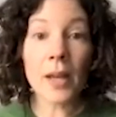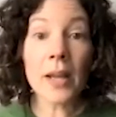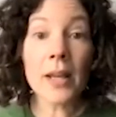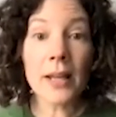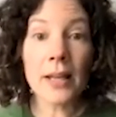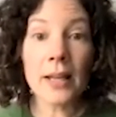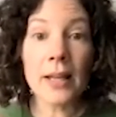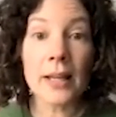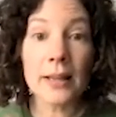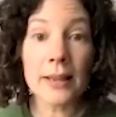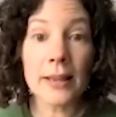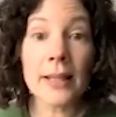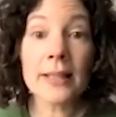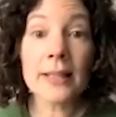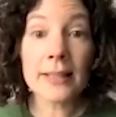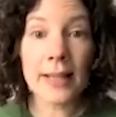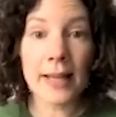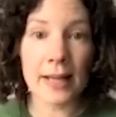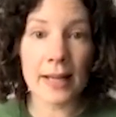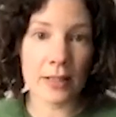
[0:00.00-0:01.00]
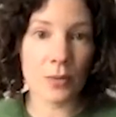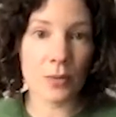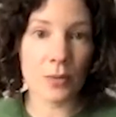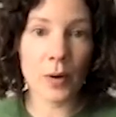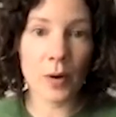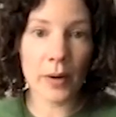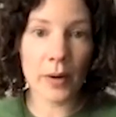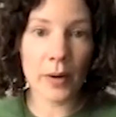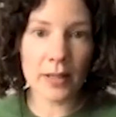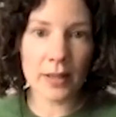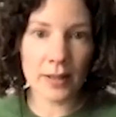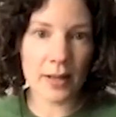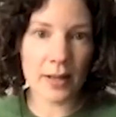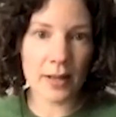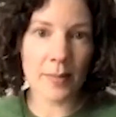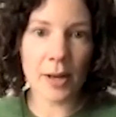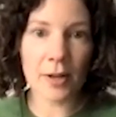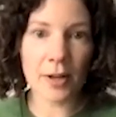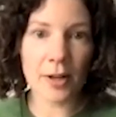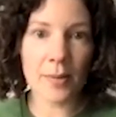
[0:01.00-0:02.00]
In this case, we're going to think
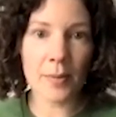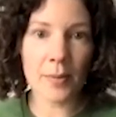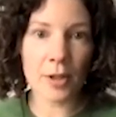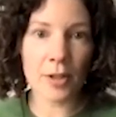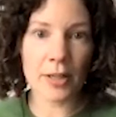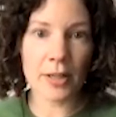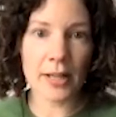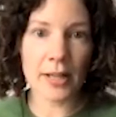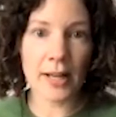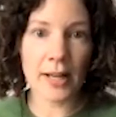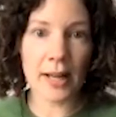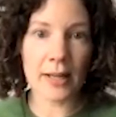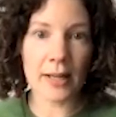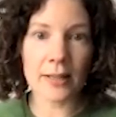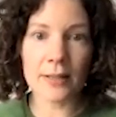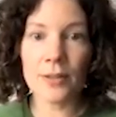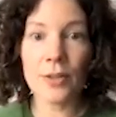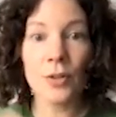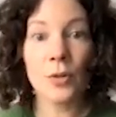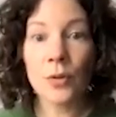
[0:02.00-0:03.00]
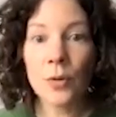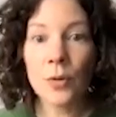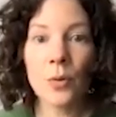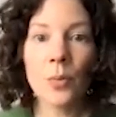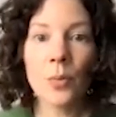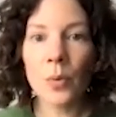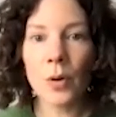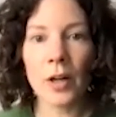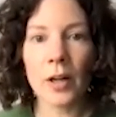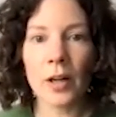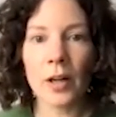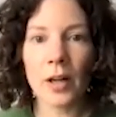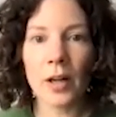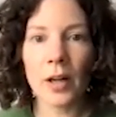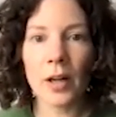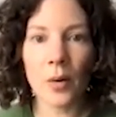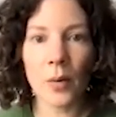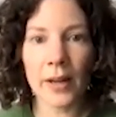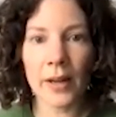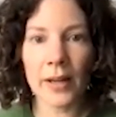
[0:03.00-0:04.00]
about community as who we're
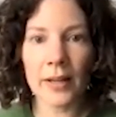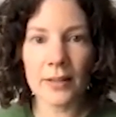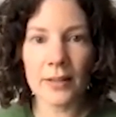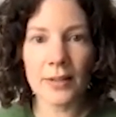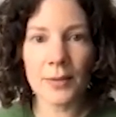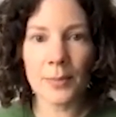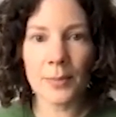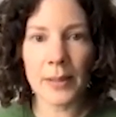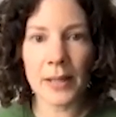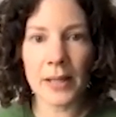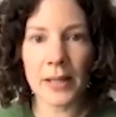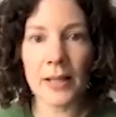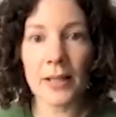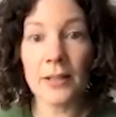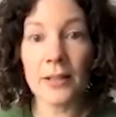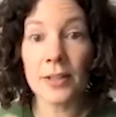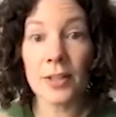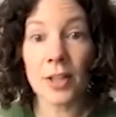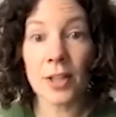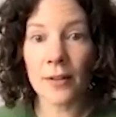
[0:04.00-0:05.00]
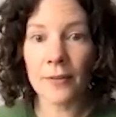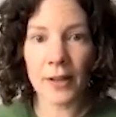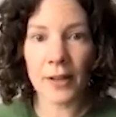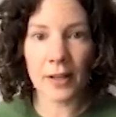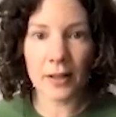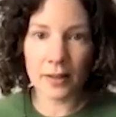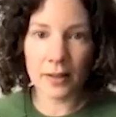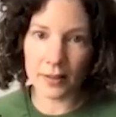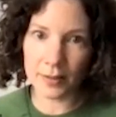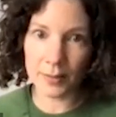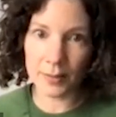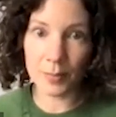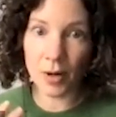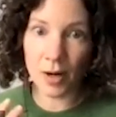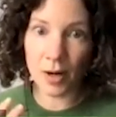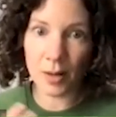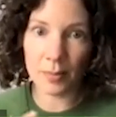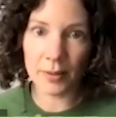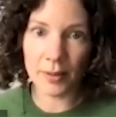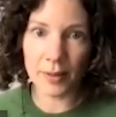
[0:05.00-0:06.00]
going to be solving this
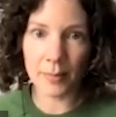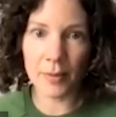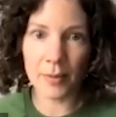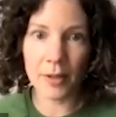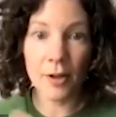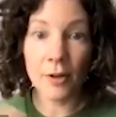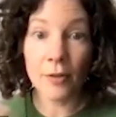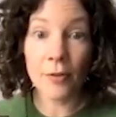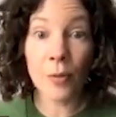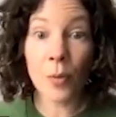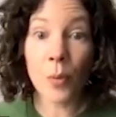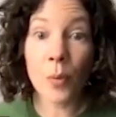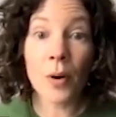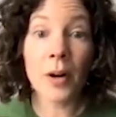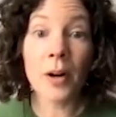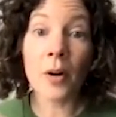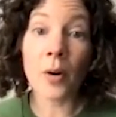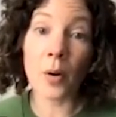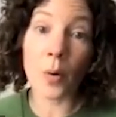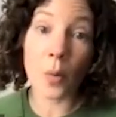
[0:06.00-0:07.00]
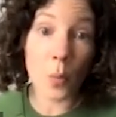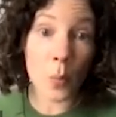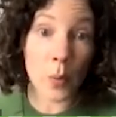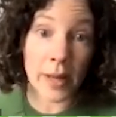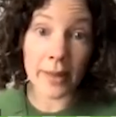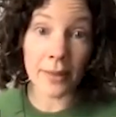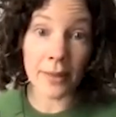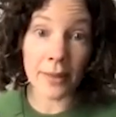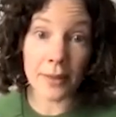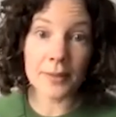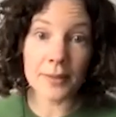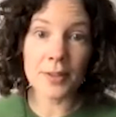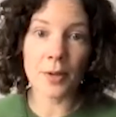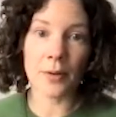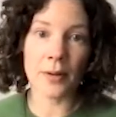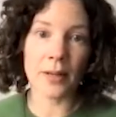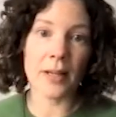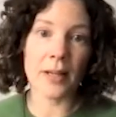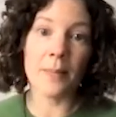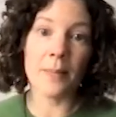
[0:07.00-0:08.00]
problem for or with. So
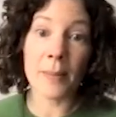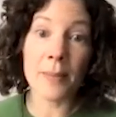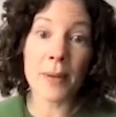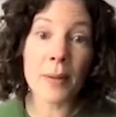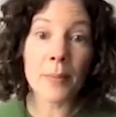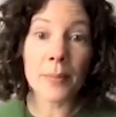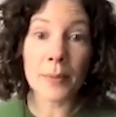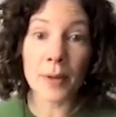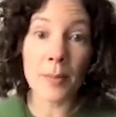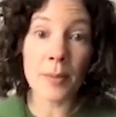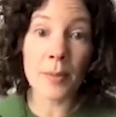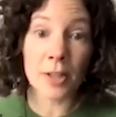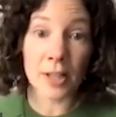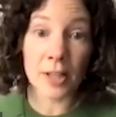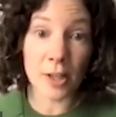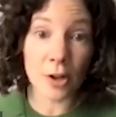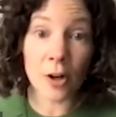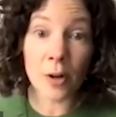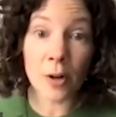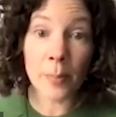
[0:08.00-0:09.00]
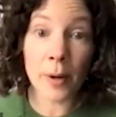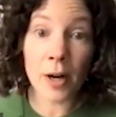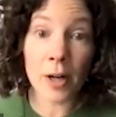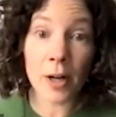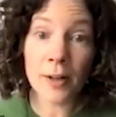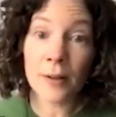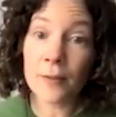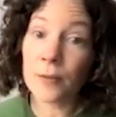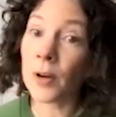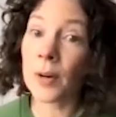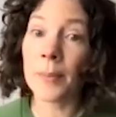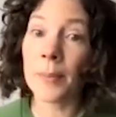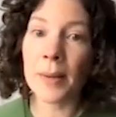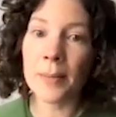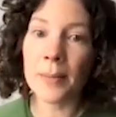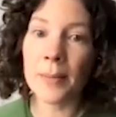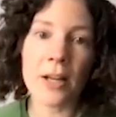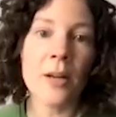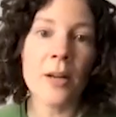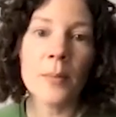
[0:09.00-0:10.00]
it might be a community you're a part of, or it might
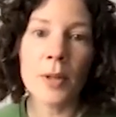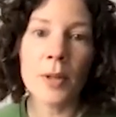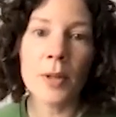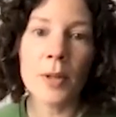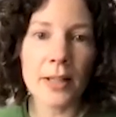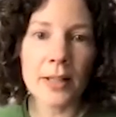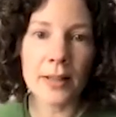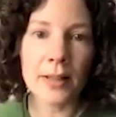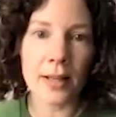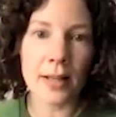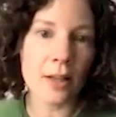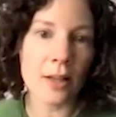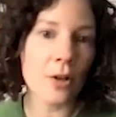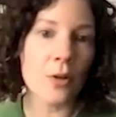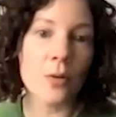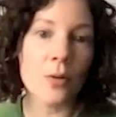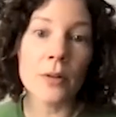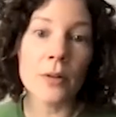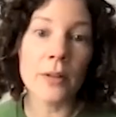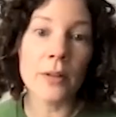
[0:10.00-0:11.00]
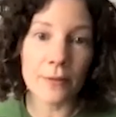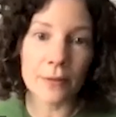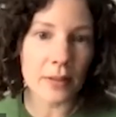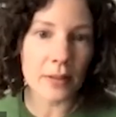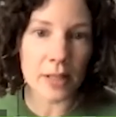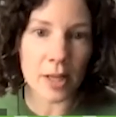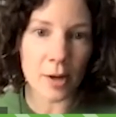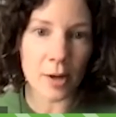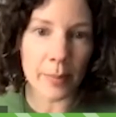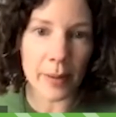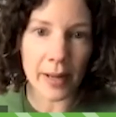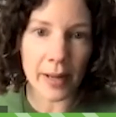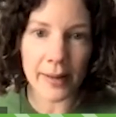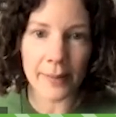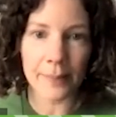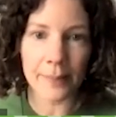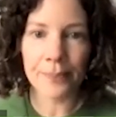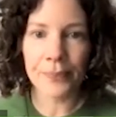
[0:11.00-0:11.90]
be a community that you live nearby.